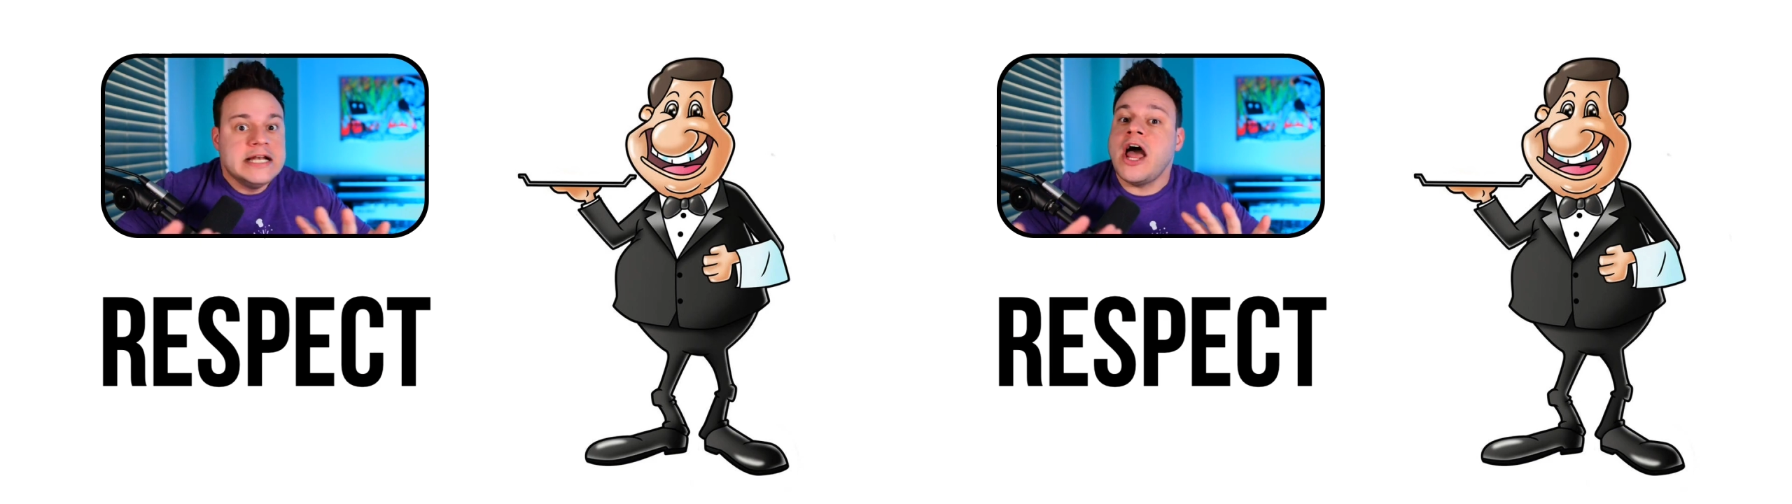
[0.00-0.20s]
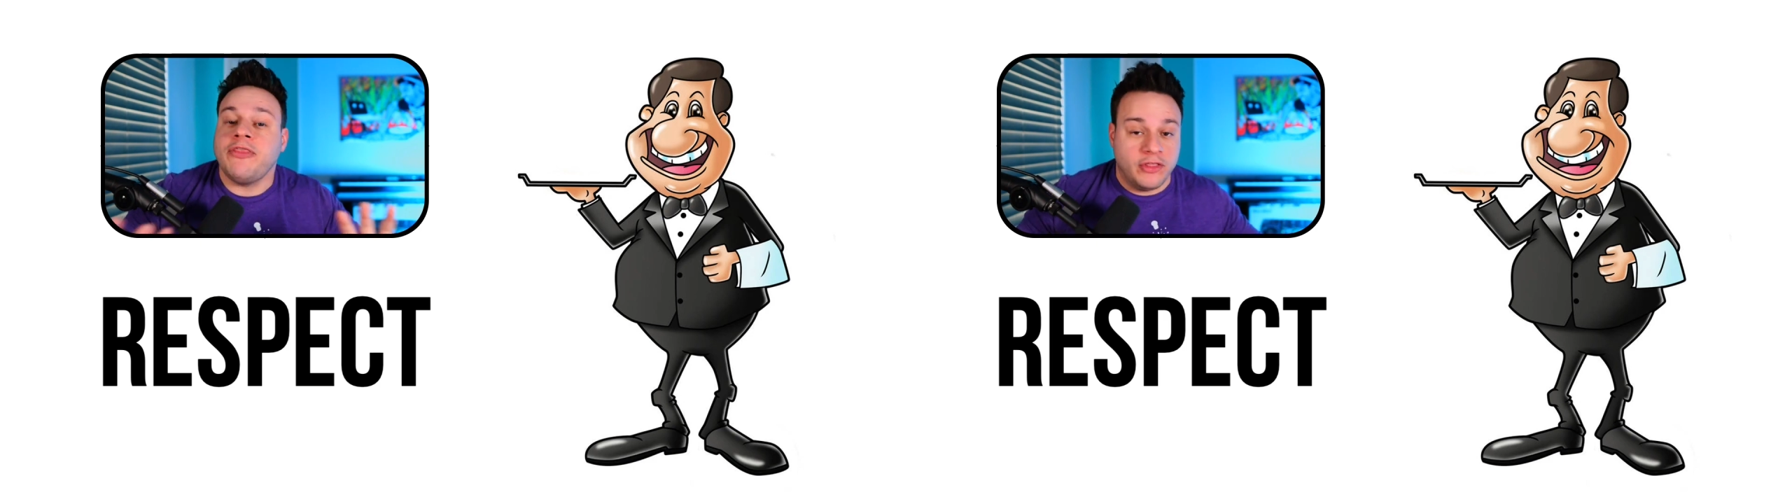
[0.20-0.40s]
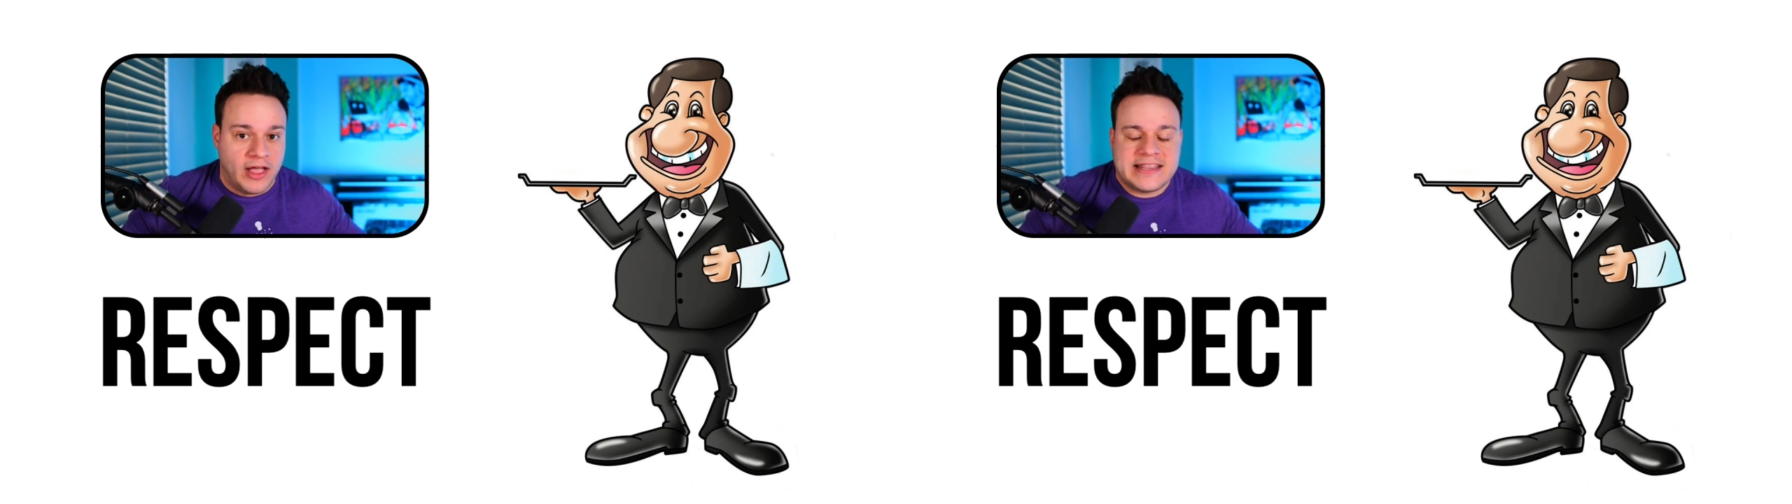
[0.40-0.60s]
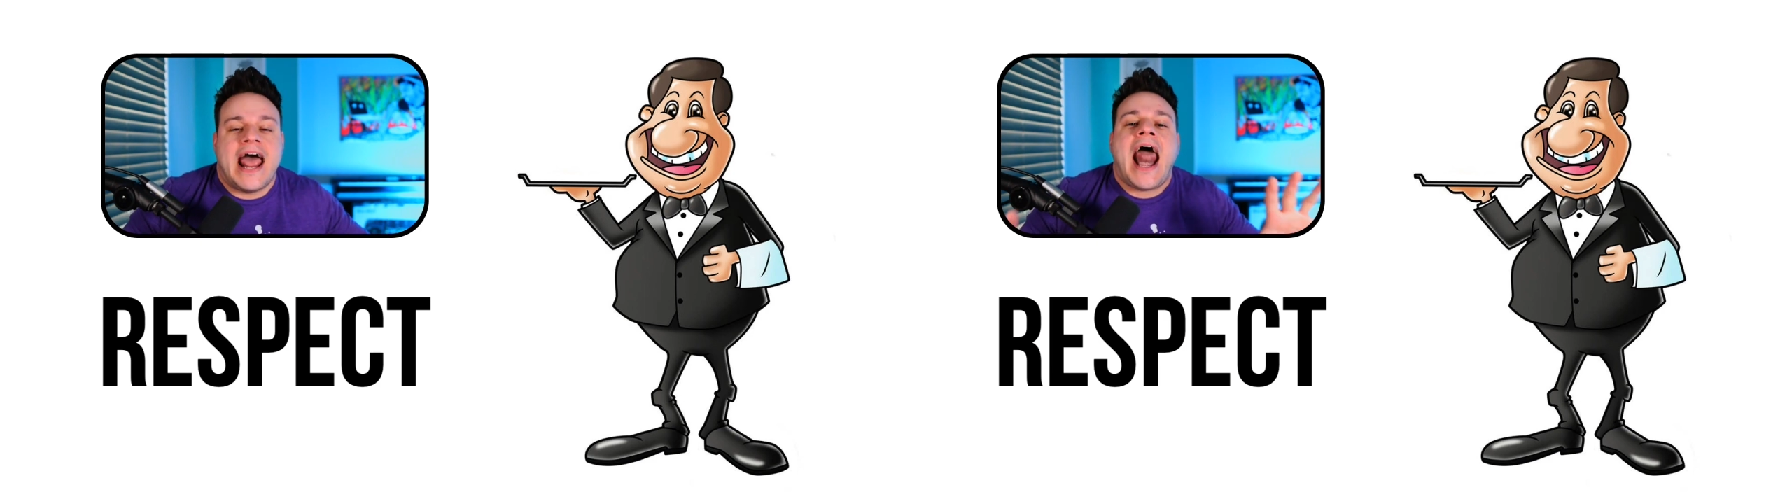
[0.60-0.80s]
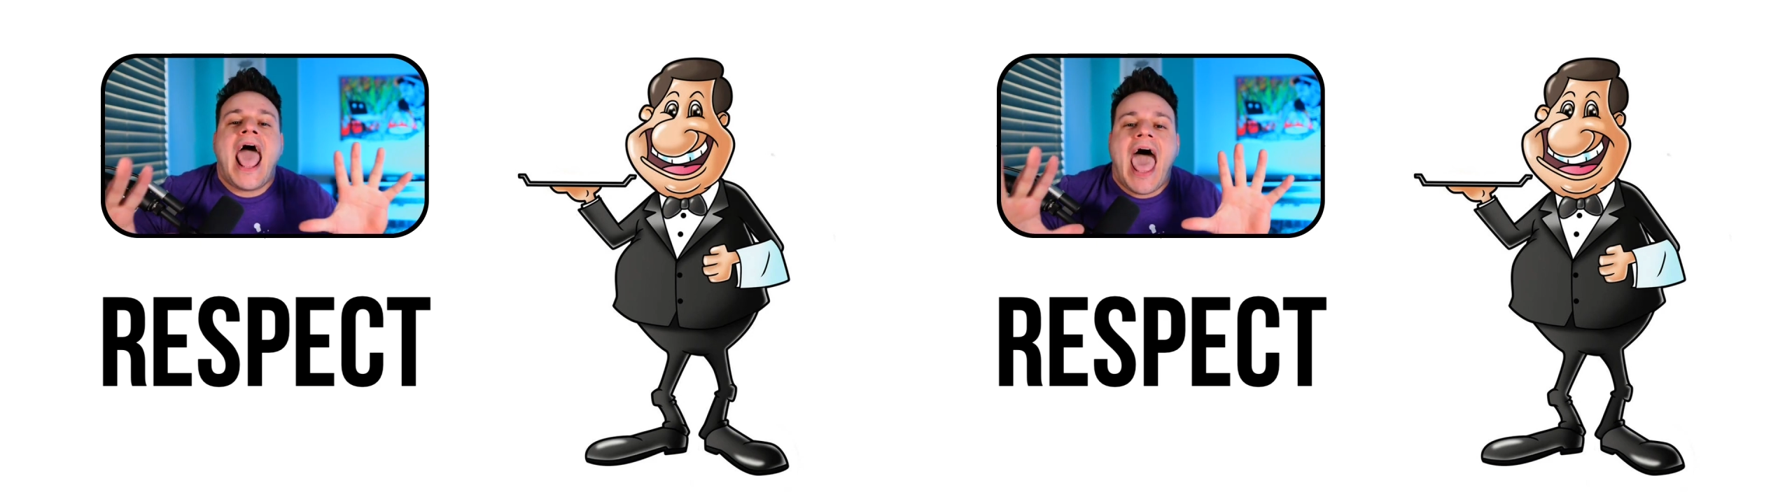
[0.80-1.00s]
Nothing like
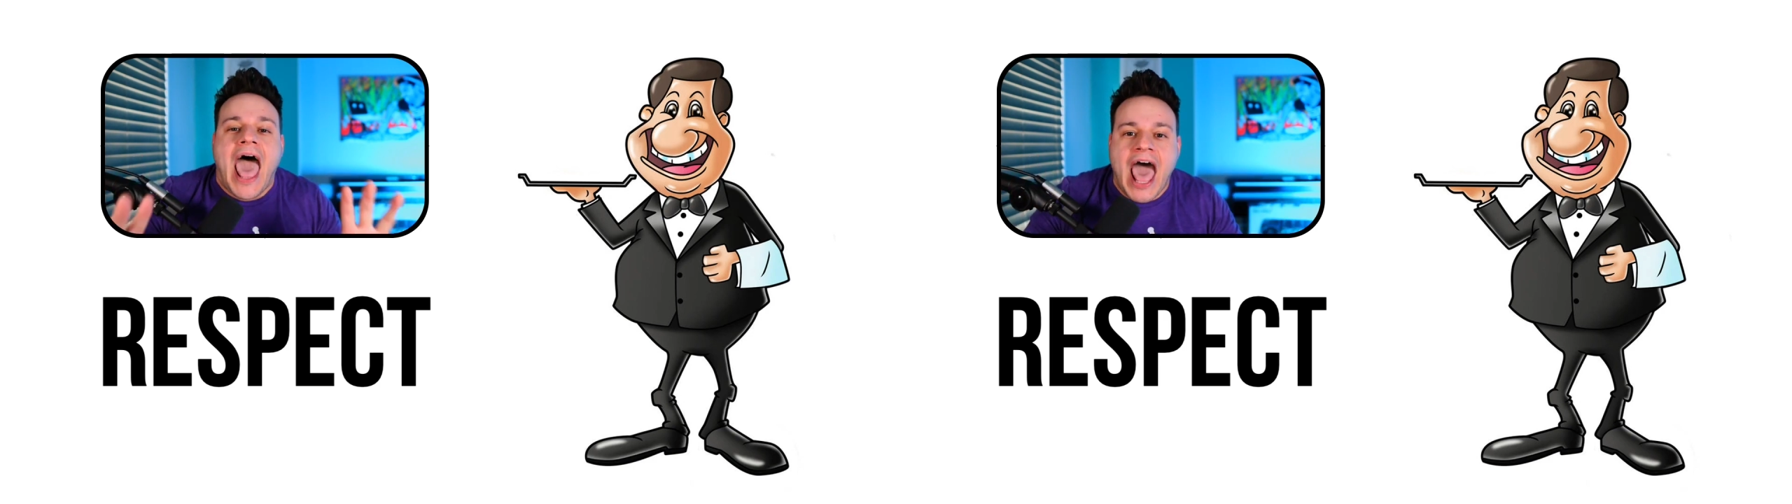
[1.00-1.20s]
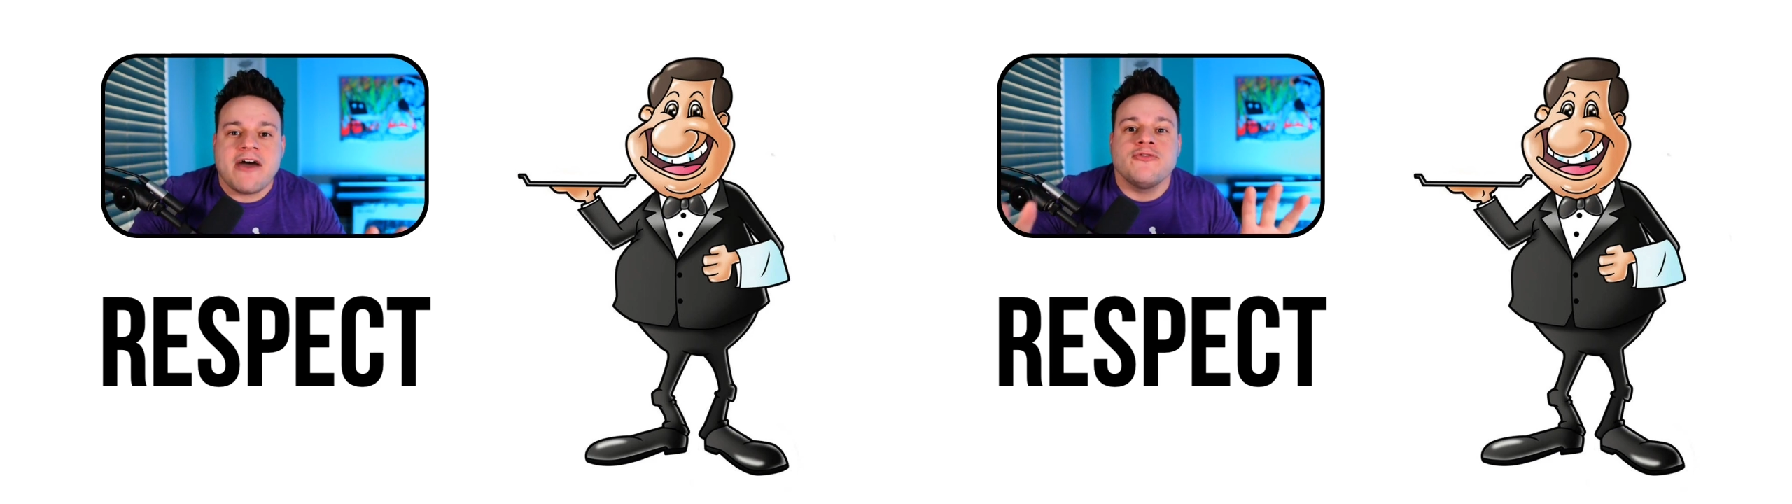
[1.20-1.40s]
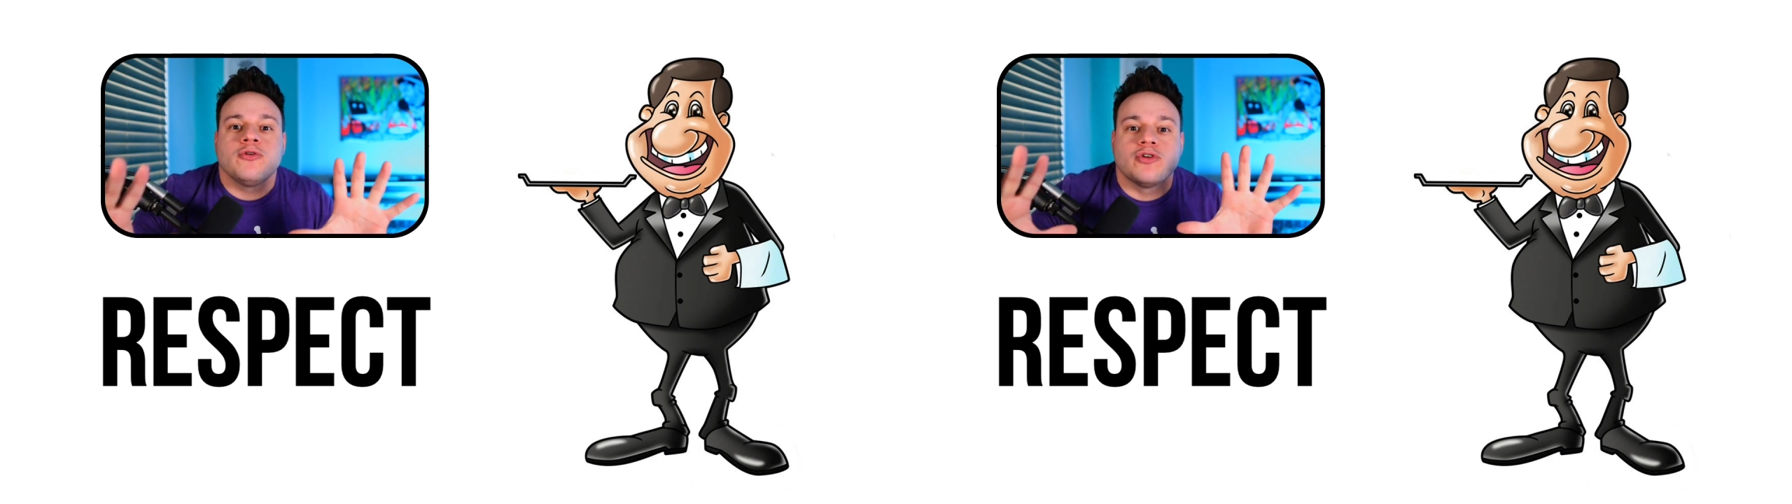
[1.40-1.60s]
that. Have